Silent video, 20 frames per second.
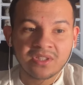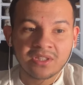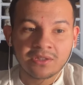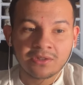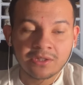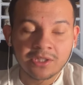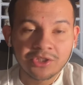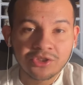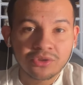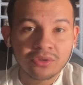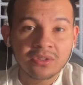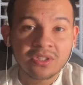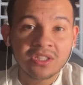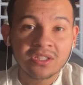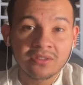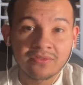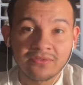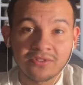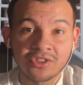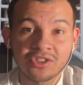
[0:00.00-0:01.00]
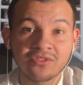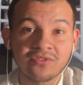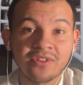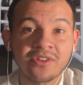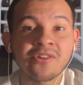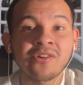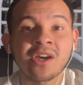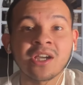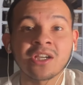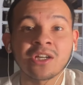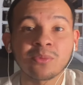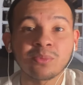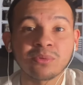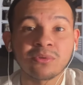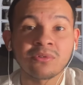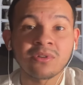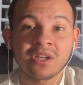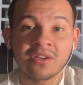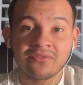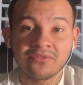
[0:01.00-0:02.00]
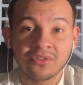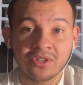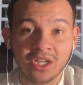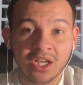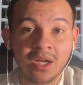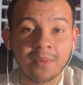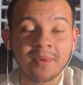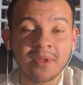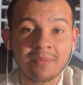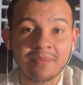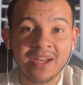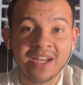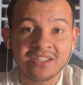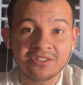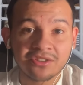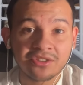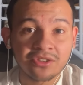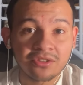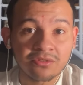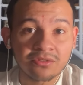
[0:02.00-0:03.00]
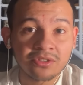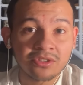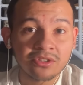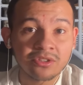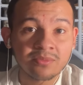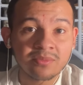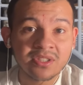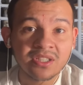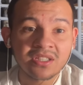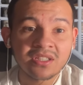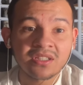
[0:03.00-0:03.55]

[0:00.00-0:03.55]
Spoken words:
literally the first video I upload after coming back to YouTube